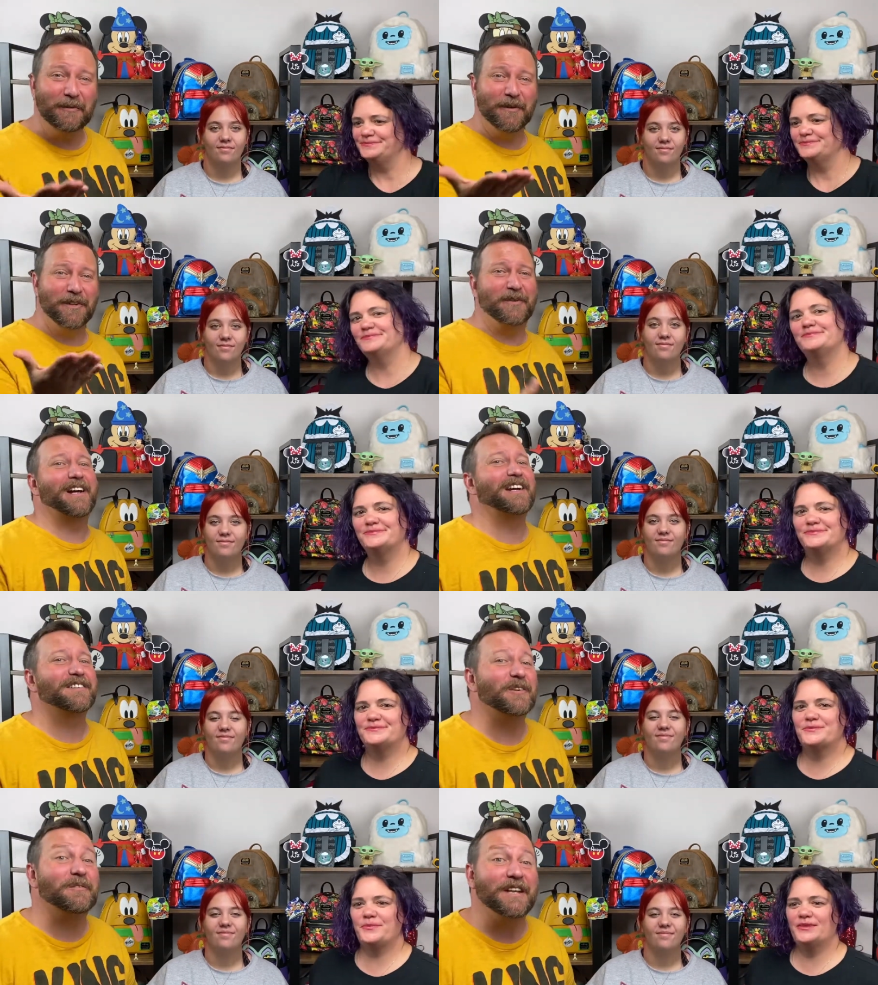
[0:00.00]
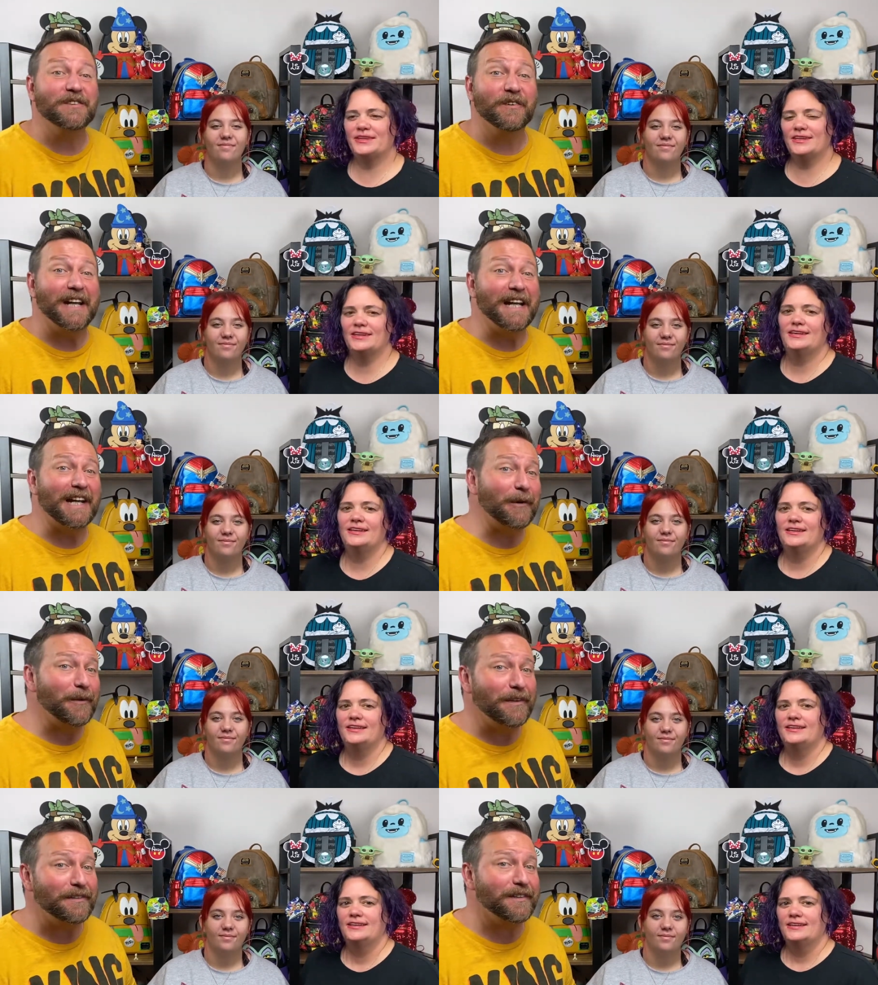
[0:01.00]
Speaker 1: with you guys. So thanks for hanging out
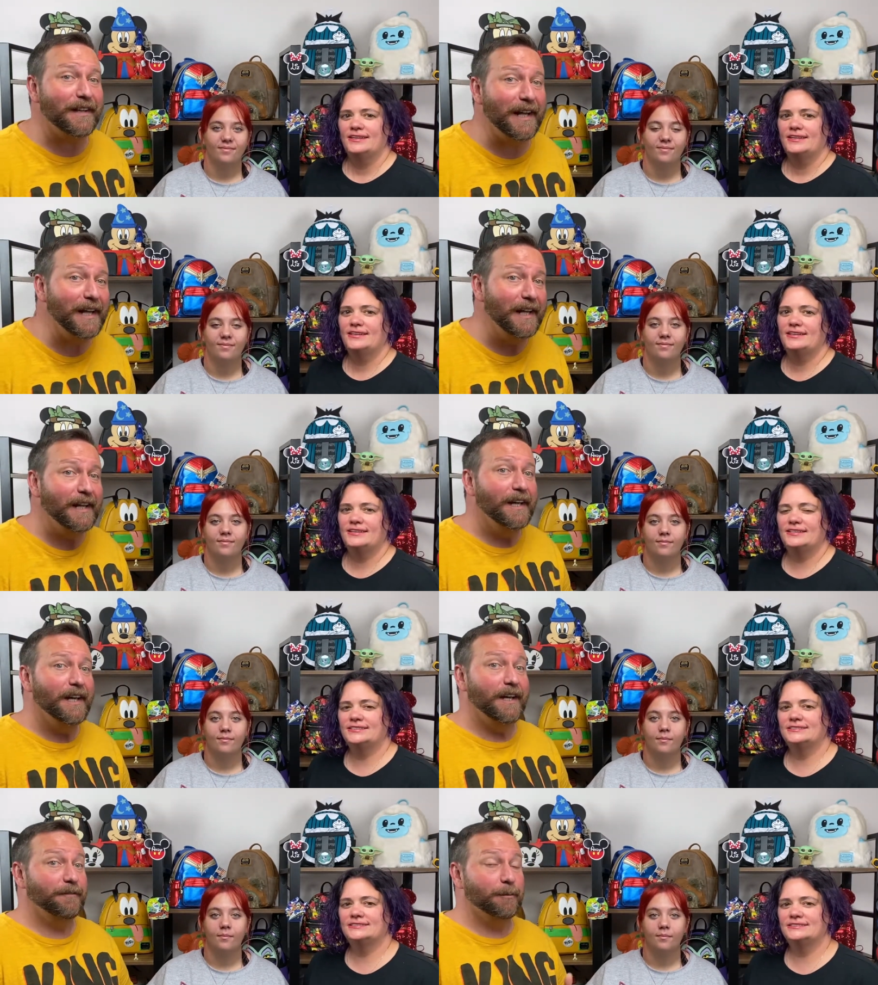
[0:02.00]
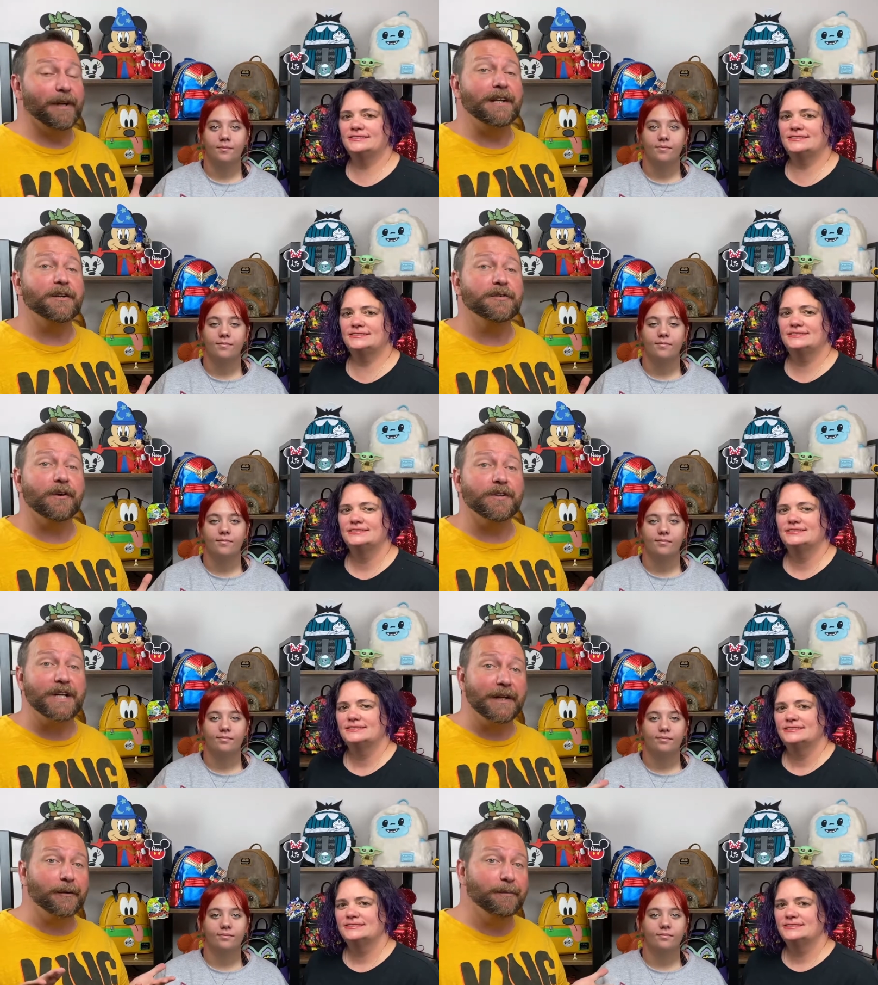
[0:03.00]
with us today. If you're brand new to our
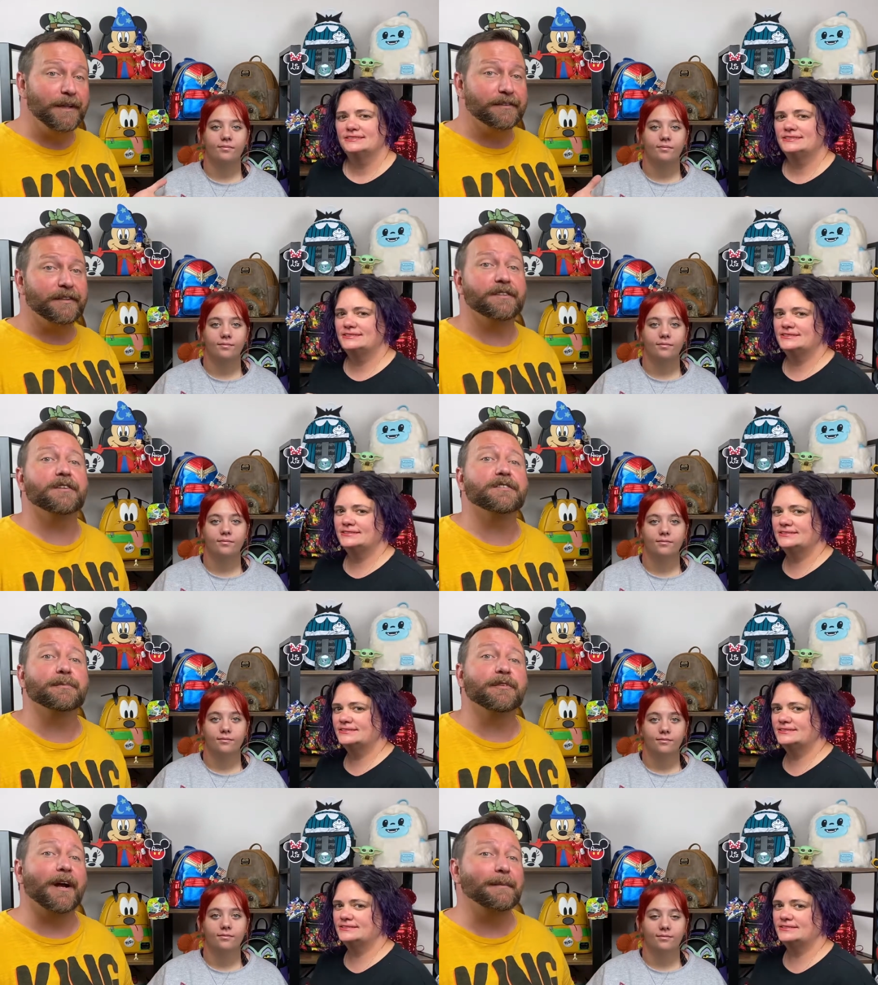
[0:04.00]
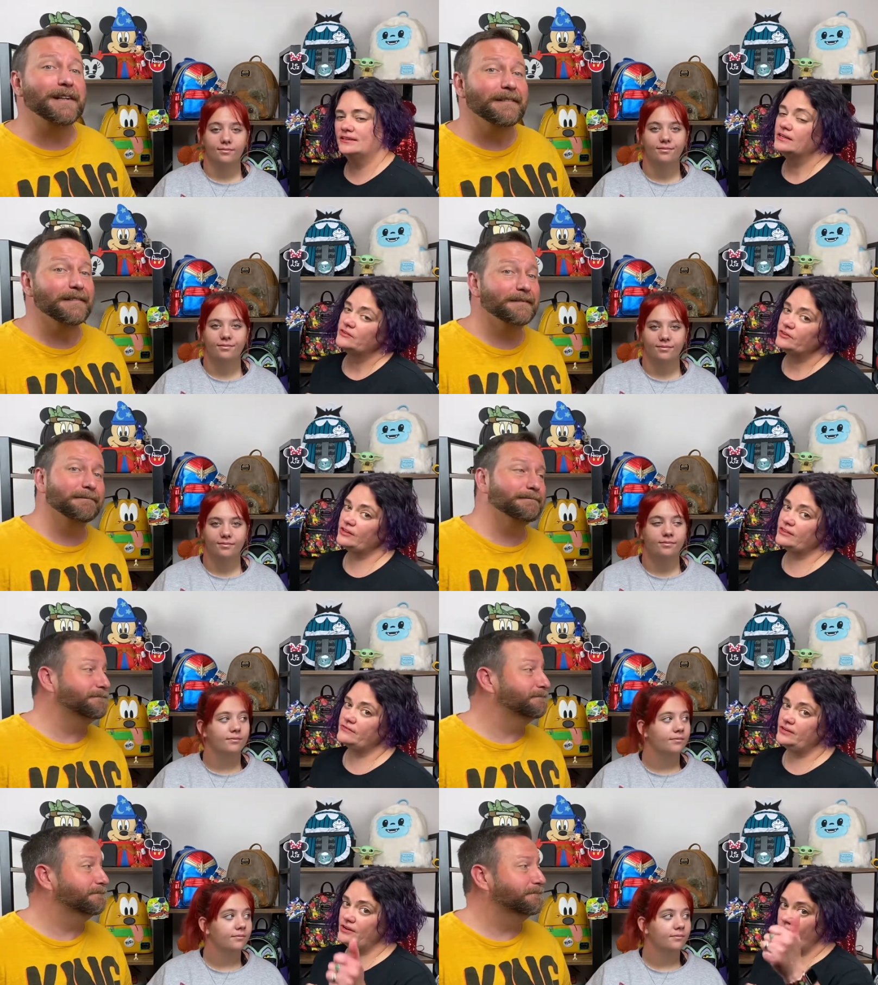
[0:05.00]
channel, please consider subscribing.
Speaker 2: If you like the
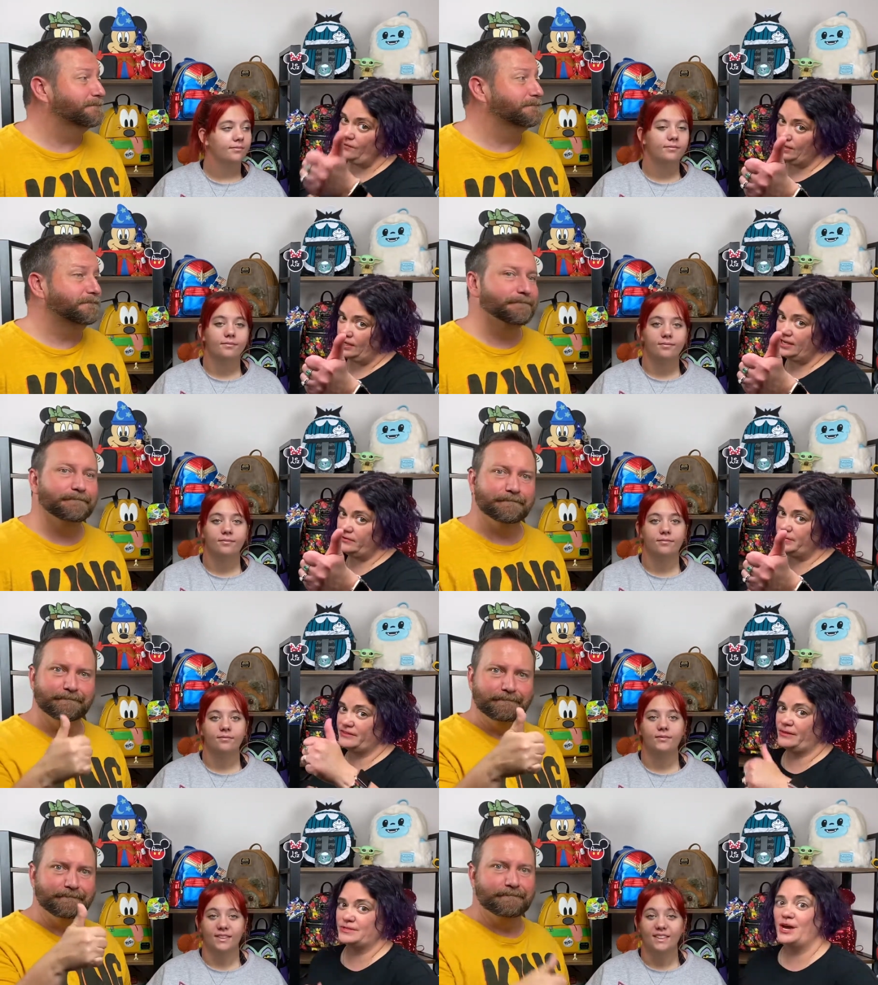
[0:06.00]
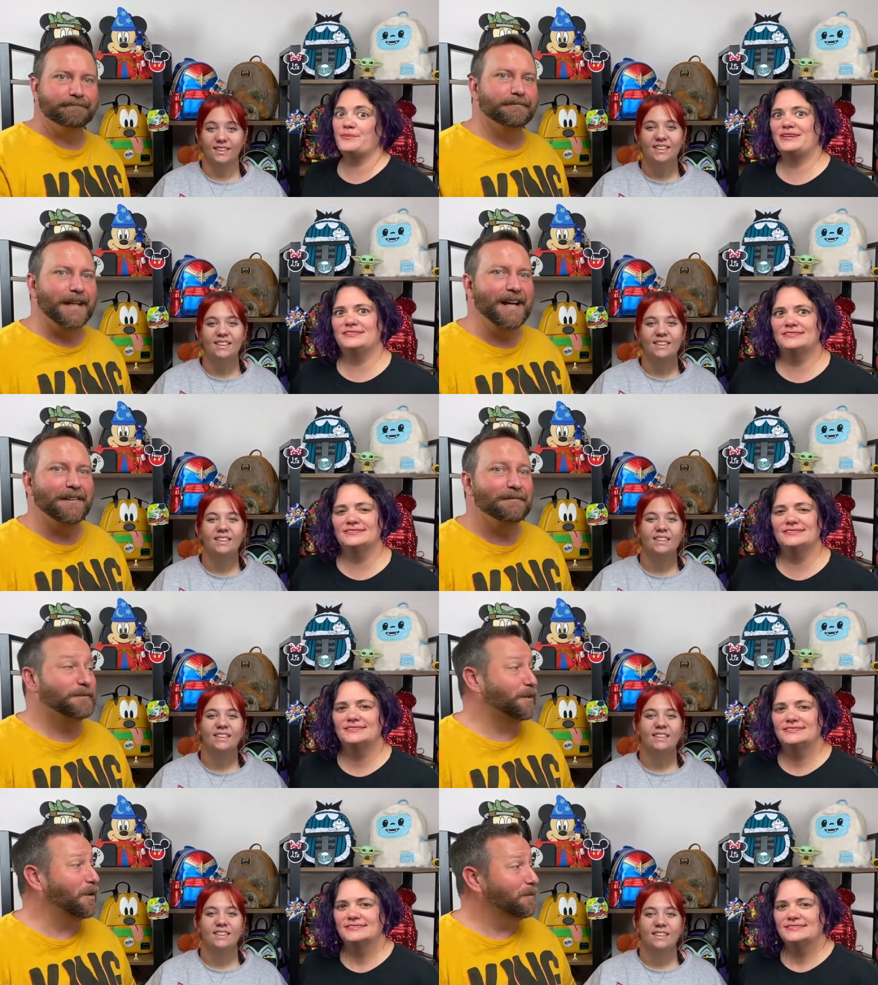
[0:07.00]
video, give it a big thumbs up.
Speaker 1: Yeah.
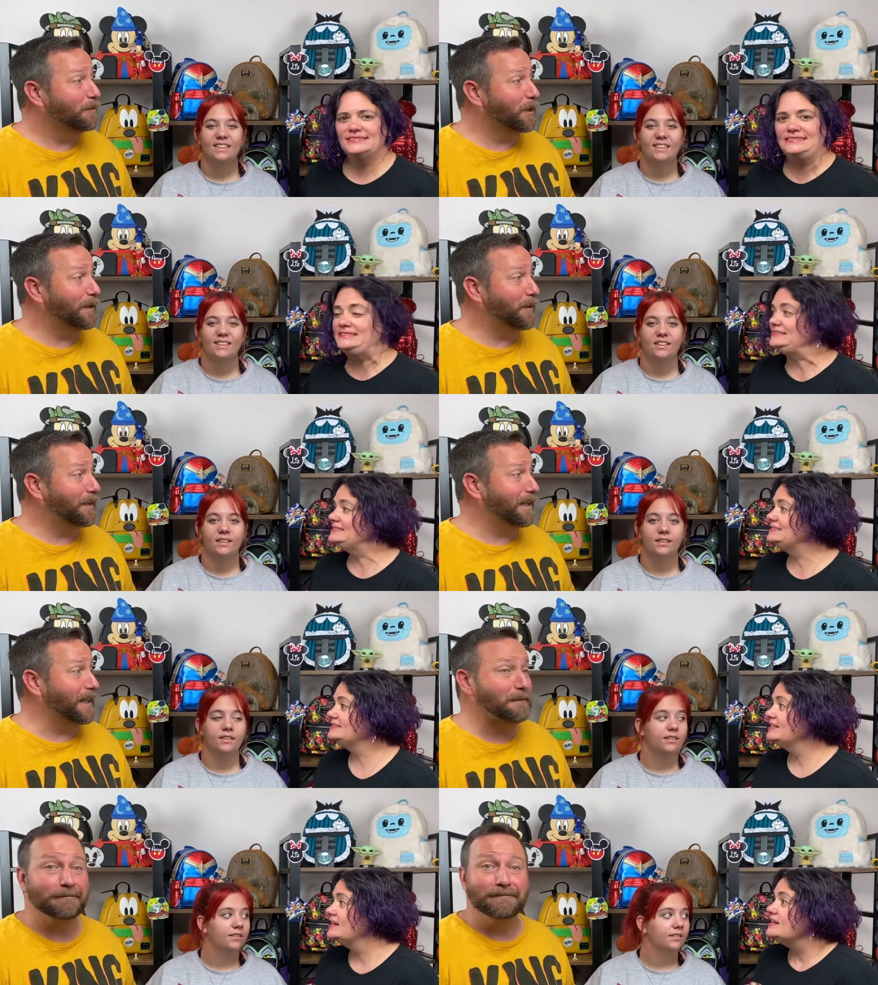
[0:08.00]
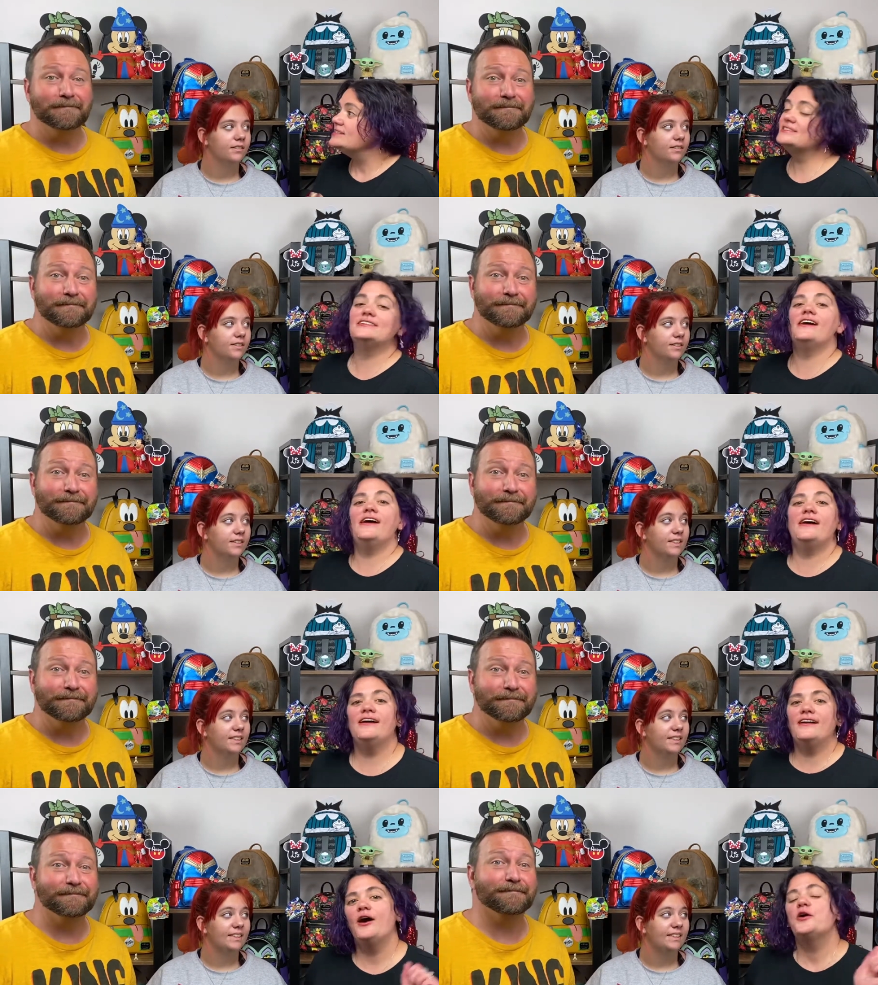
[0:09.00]
So what are we doing today?
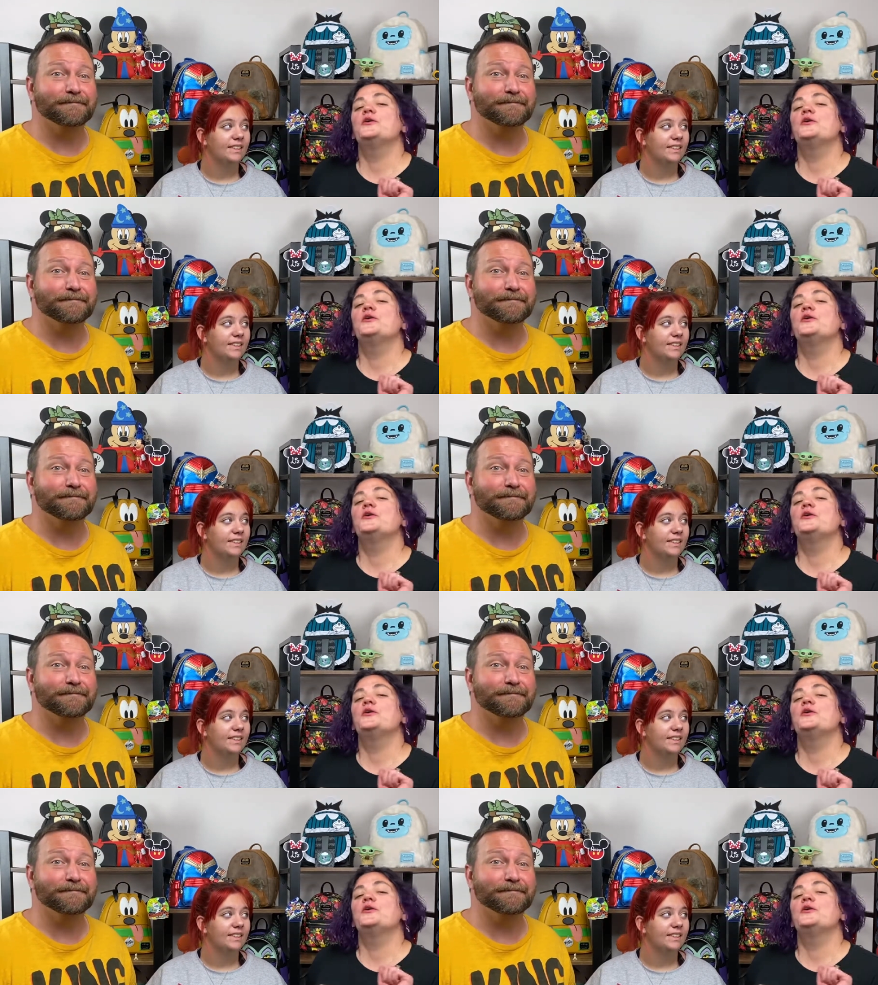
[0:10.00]
Speaker 2: Today